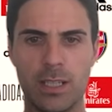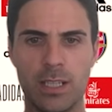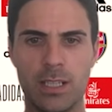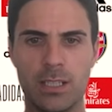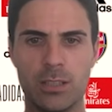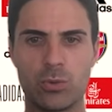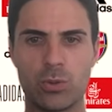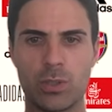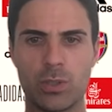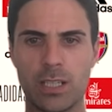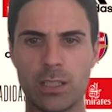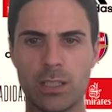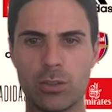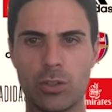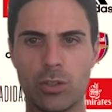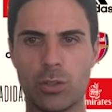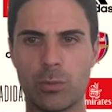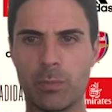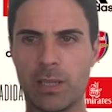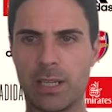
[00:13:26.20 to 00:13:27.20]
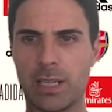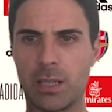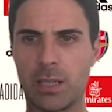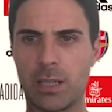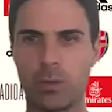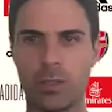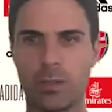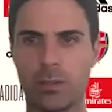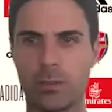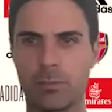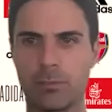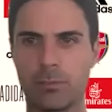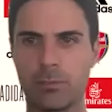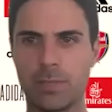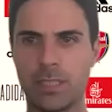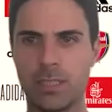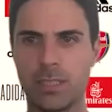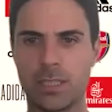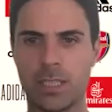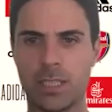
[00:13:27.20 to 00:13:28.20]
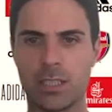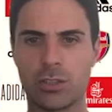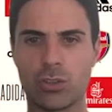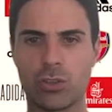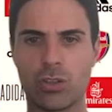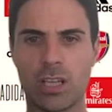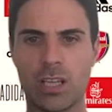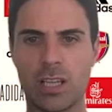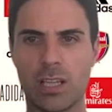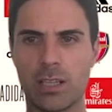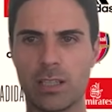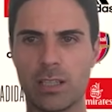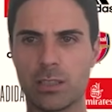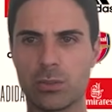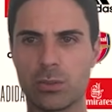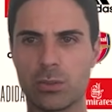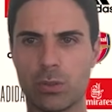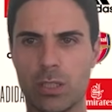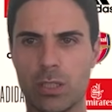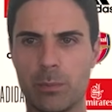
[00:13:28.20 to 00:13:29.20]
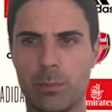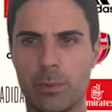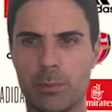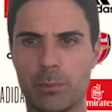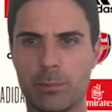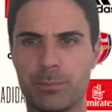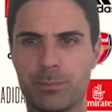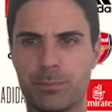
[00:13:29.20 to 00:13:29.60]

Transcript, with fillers: to get done, but our intention clearly is to keep him.